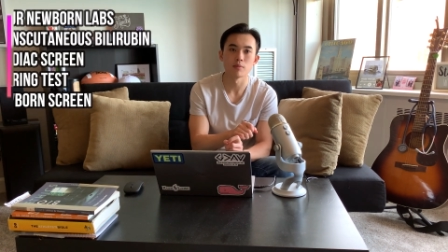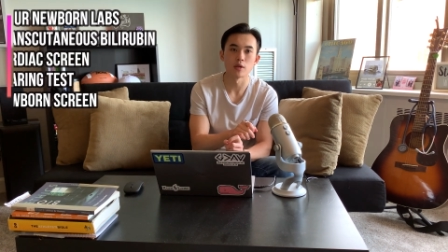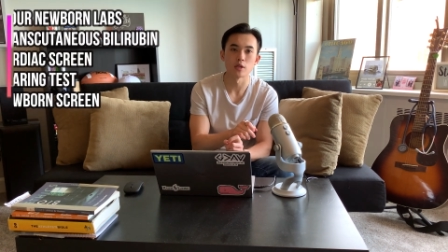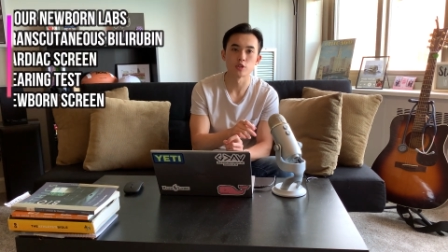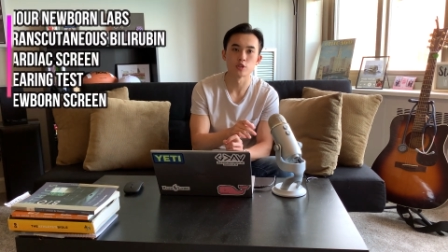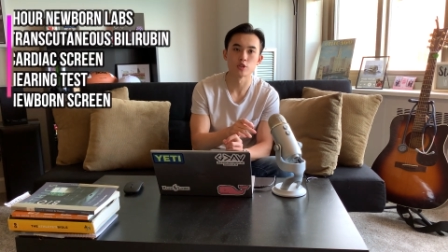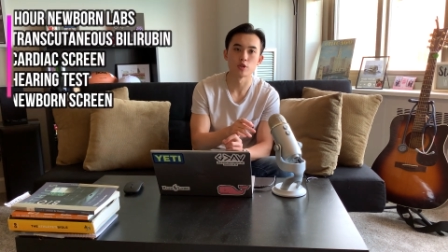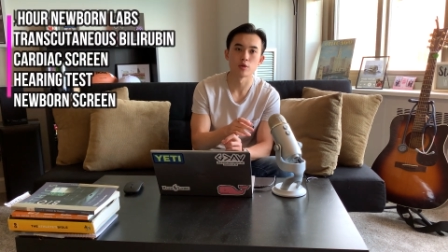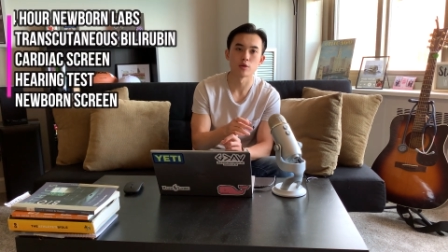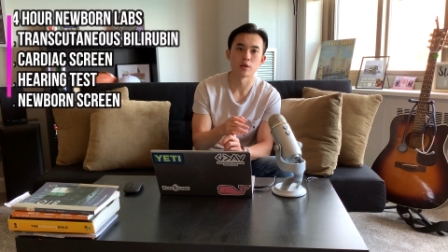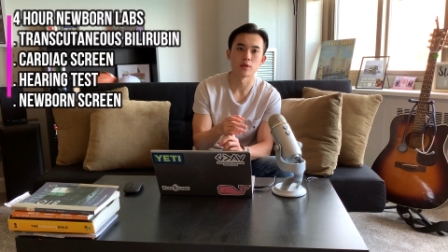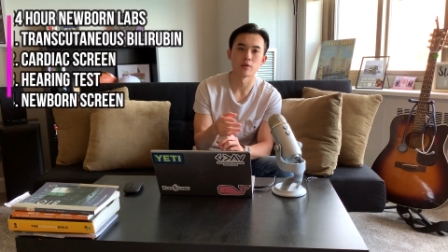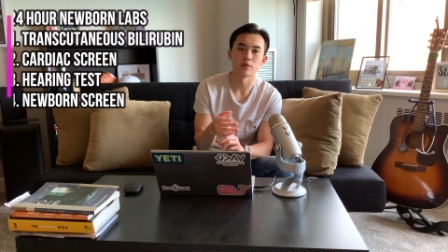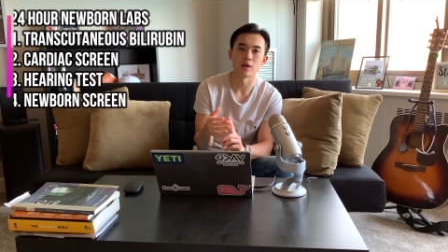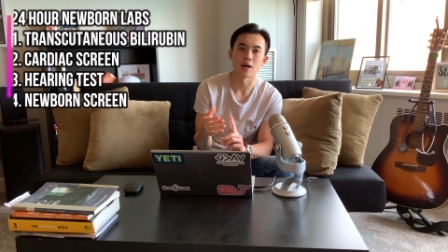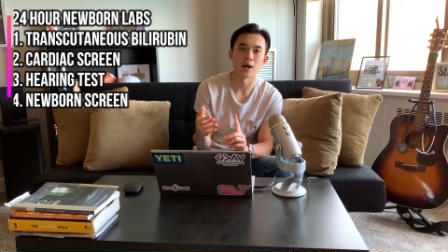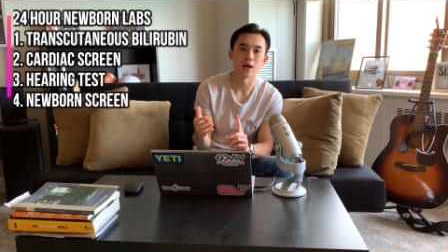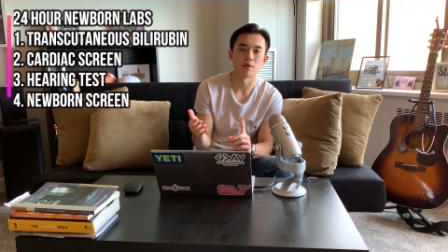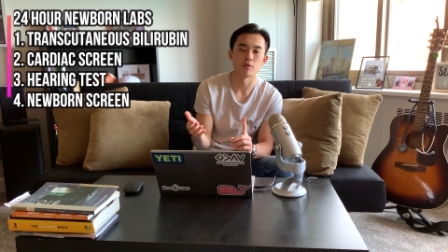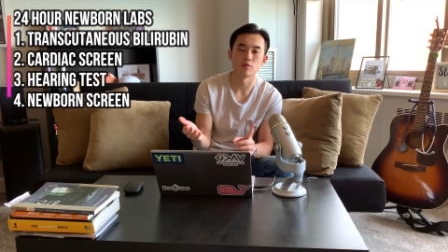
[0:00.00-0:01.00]
make sure that they're
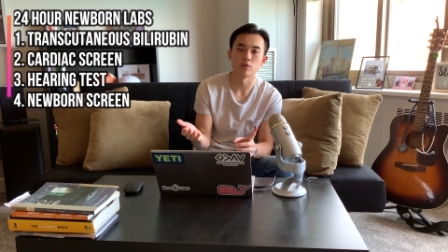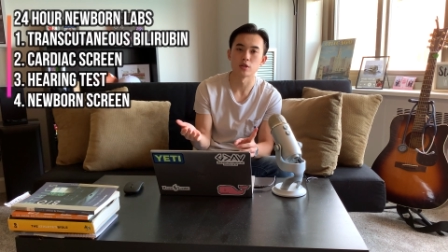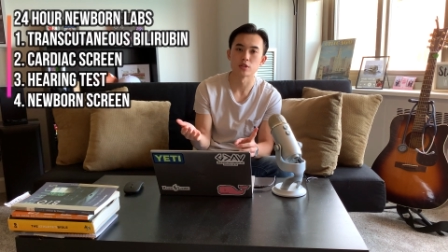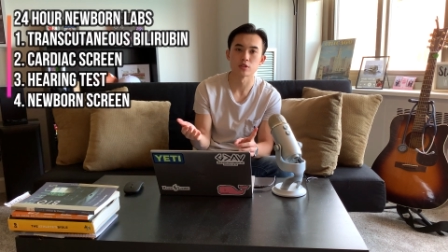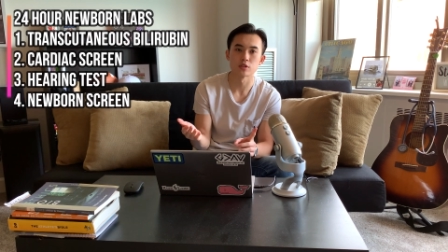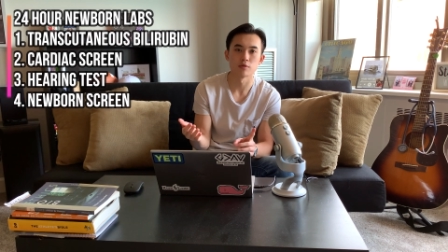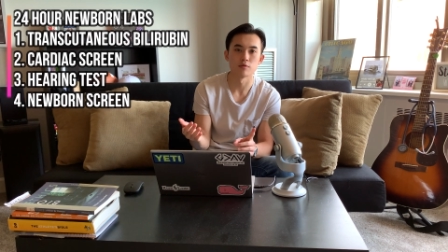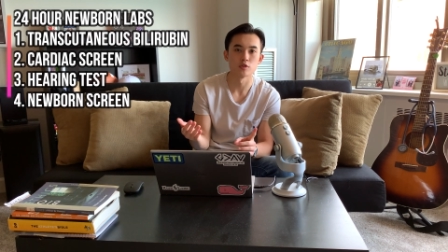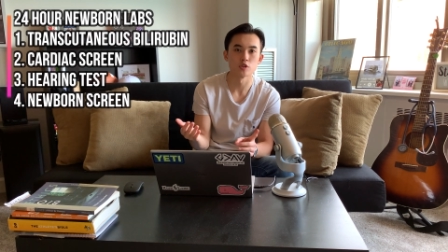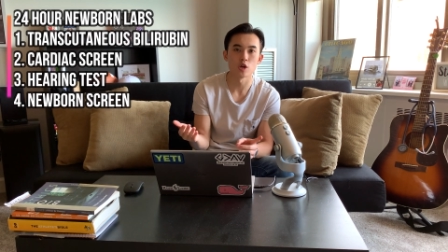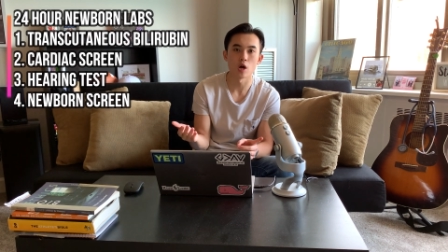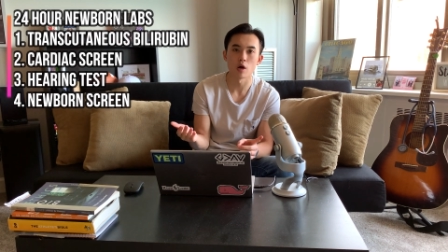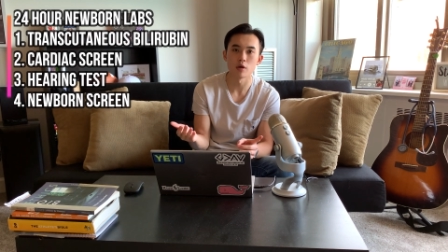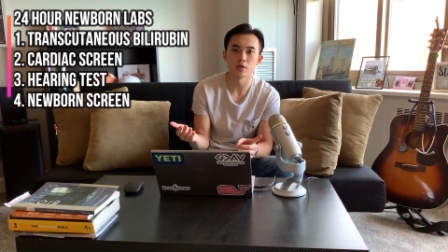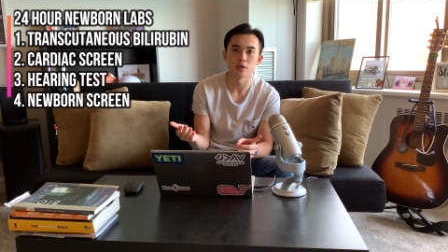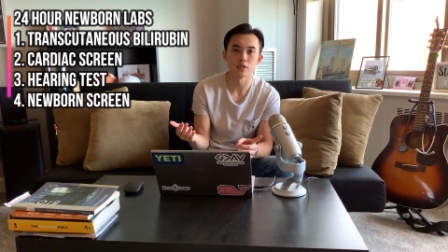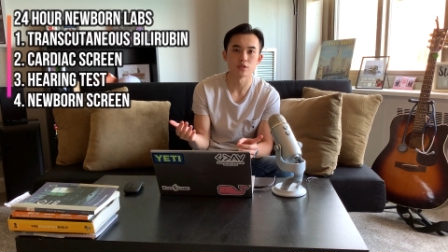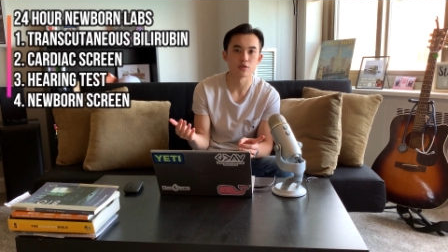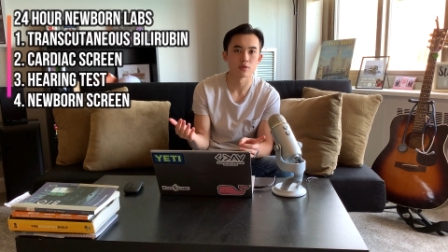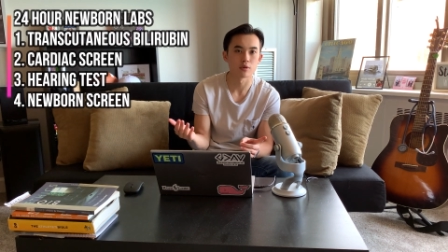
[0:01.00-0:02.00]
not at risk of
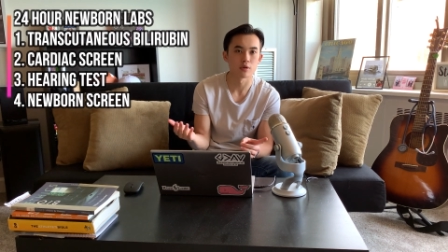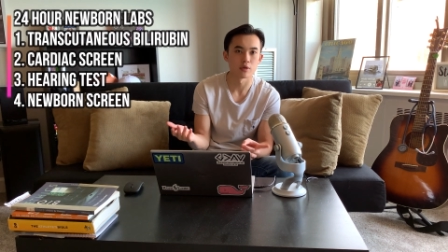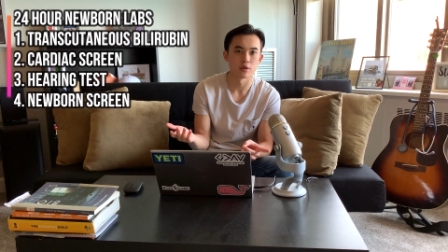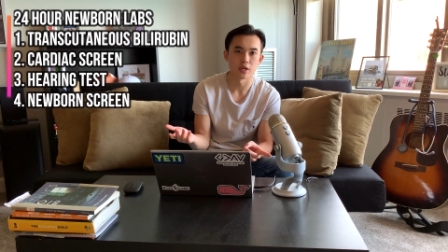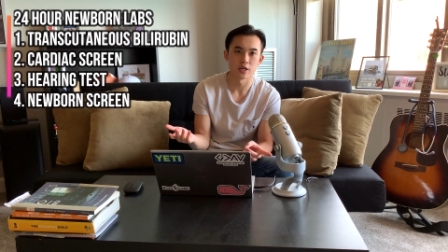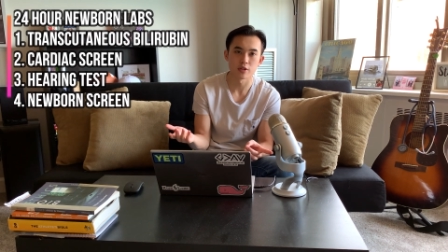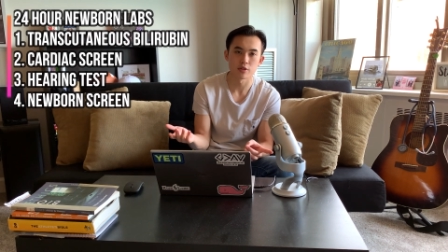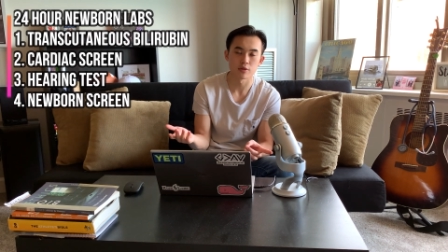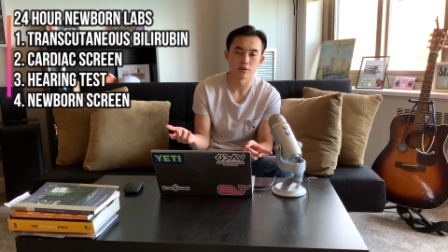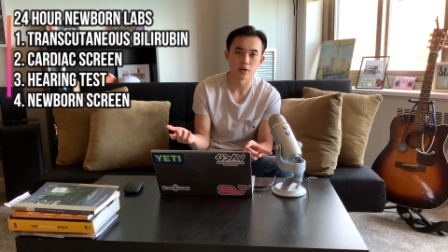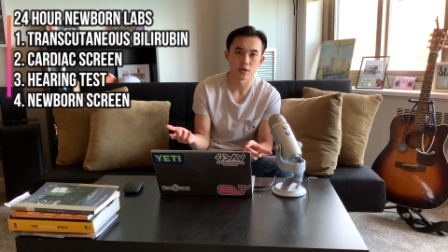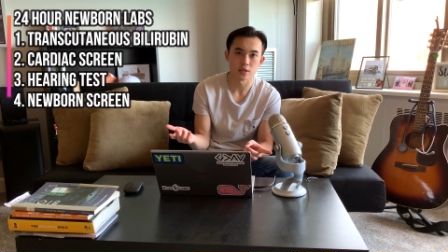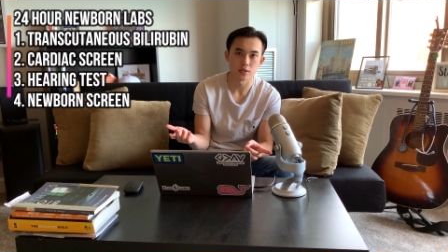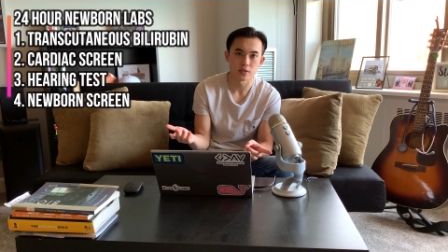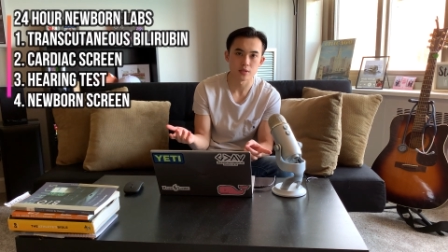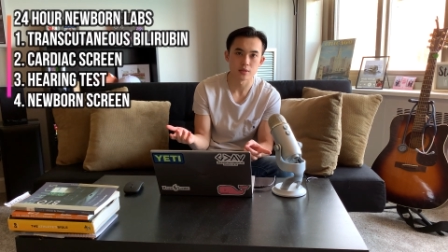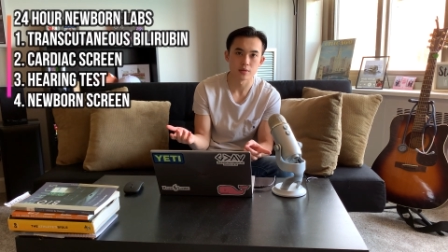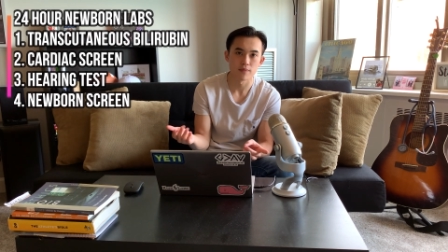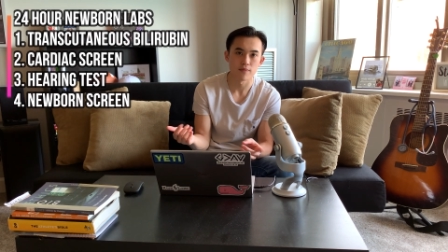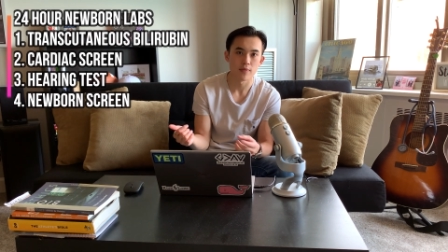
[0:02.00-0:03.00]
jaundice or
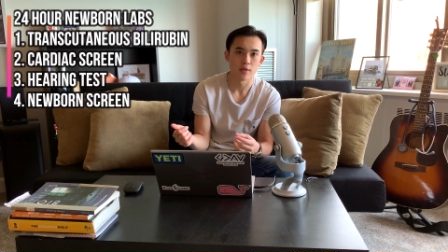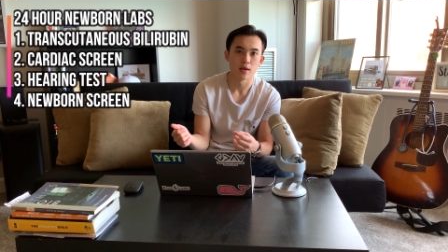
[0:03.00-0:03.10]
kernicterus.